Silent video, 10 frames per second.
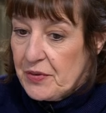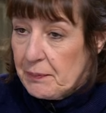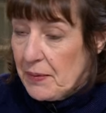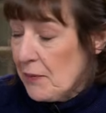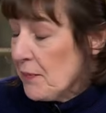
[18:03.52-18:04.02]

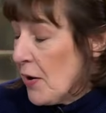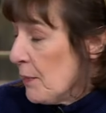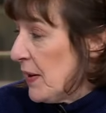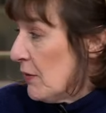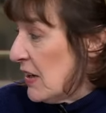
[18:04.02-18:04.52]
the, her
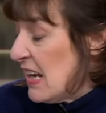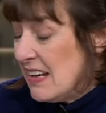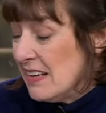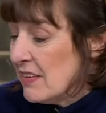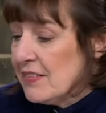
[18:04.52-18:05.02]
being
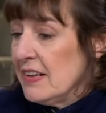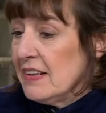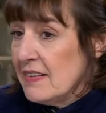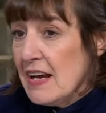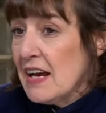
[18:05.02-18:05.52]
relentlessly
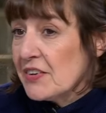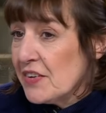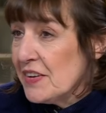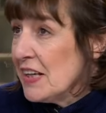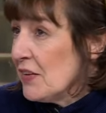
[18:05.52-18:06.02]
attacked.
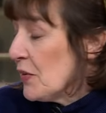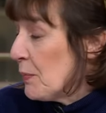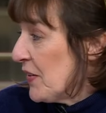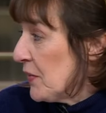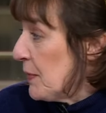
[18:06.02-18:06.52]
I think if the
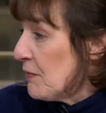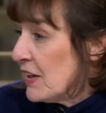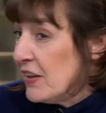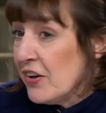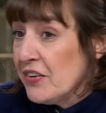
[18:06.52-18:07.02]
press had been
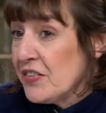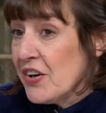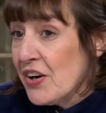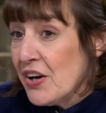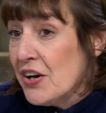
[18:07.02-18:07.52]
really nice
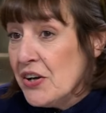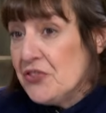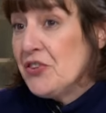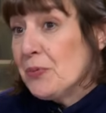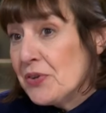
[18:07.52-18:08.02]
to her, the,
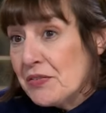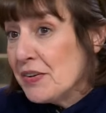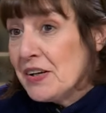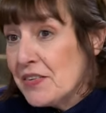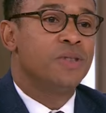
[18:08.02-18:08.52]
she wouldn't have
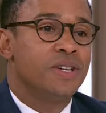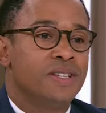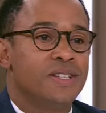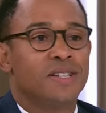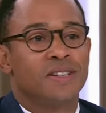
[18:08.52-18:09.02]
needed so much privacy. Can the two
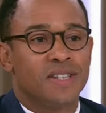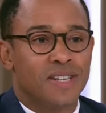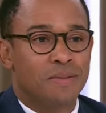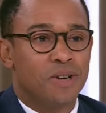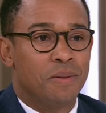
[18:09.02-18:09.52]
things exist at
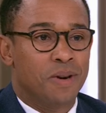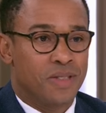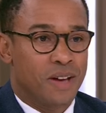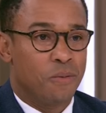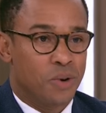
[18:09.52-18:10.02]
the same time? Can
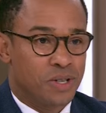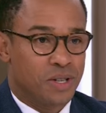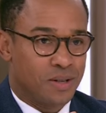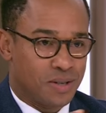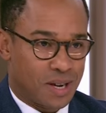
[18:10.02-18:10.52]
they have
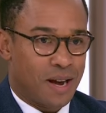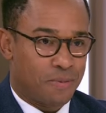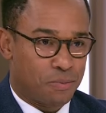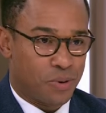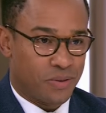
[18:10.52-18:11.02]
wanted to
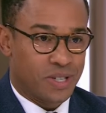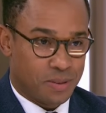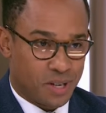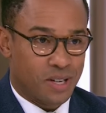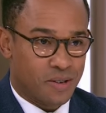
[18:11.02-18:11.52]
have privacy
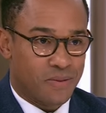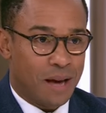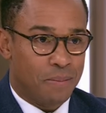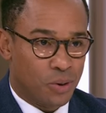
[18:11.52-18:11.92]
because of that, but